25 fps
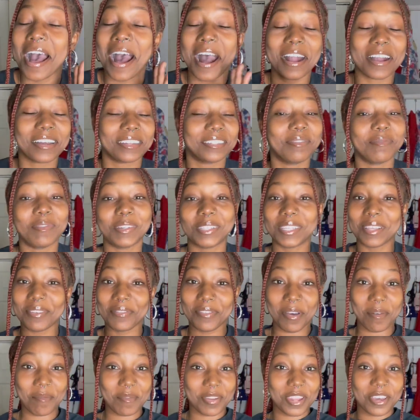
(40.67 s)
I got some more stuff
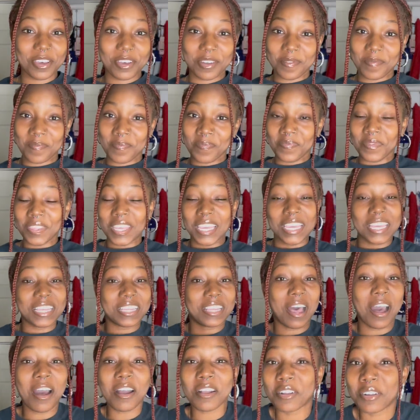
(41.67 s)
coming up. It's
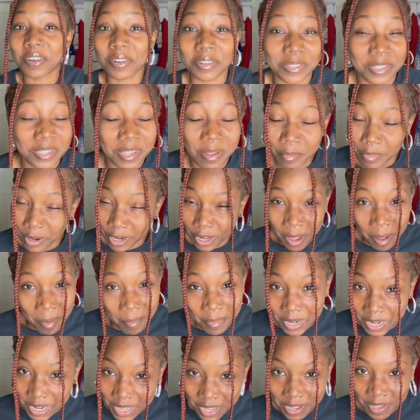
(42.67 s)
hot girl summer
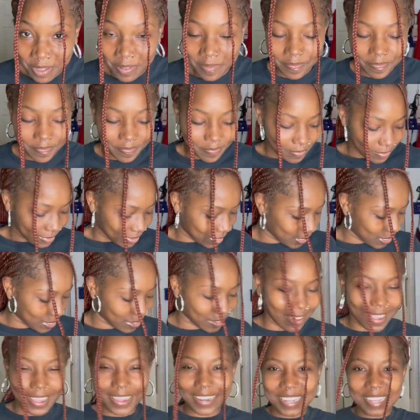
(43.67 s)
coming up.
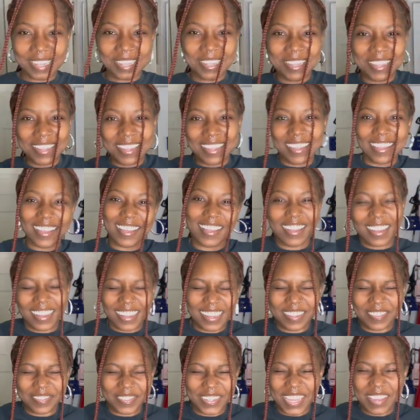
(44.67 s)
So I had to
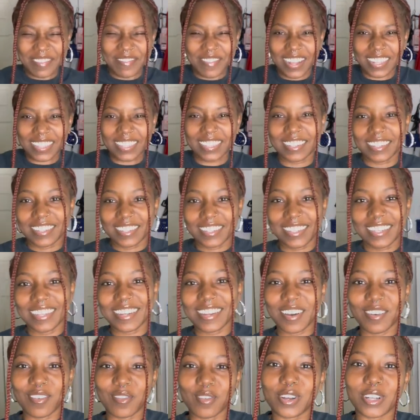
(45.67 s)
update my little, you
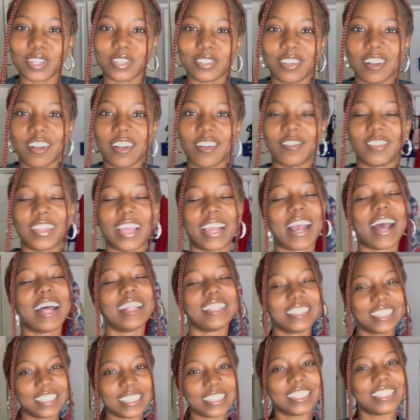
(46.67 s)
know, wardrobe. Like I
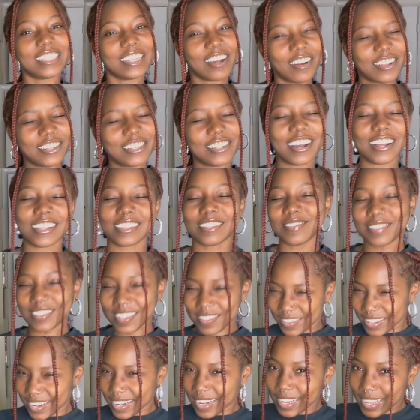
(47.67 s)
just showed y'all some
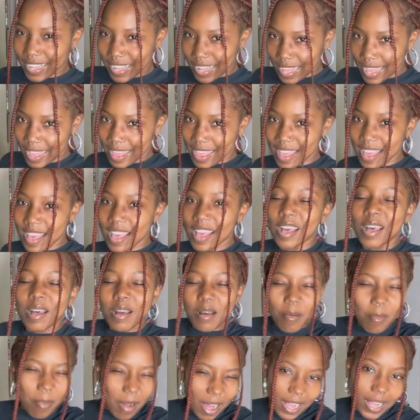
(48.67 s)
stuff that I got.
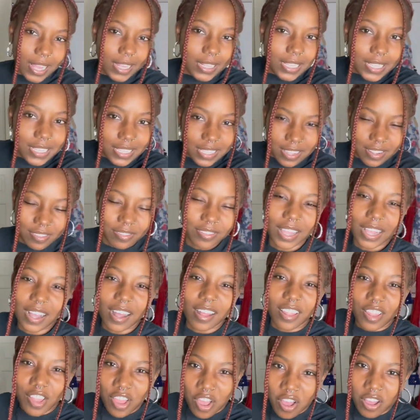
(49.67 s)
Well, I got that stuff like
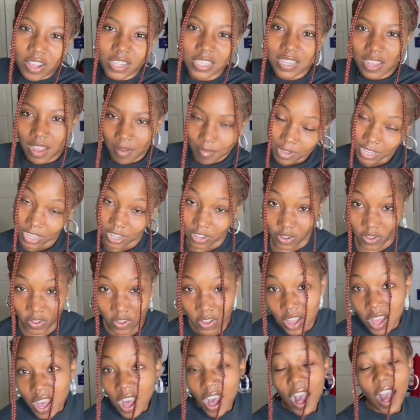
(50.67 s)
a long time ago.
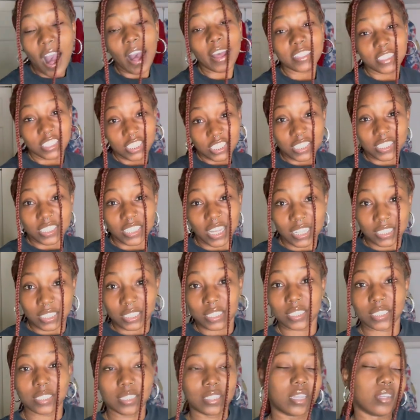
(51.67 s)
I just got
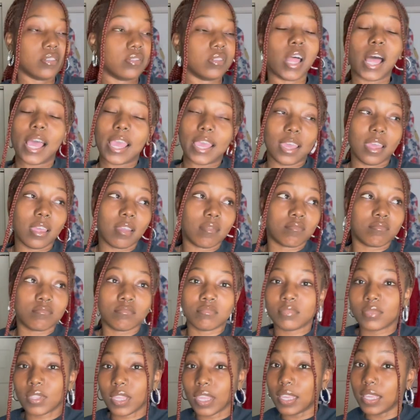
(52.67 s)
this stuff like
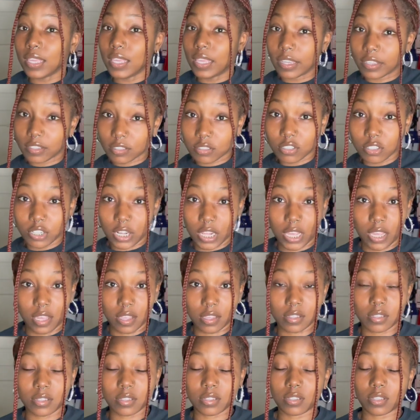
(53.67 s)

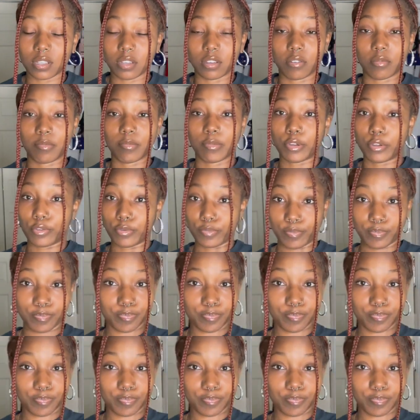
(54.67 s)
yesterday. So boom.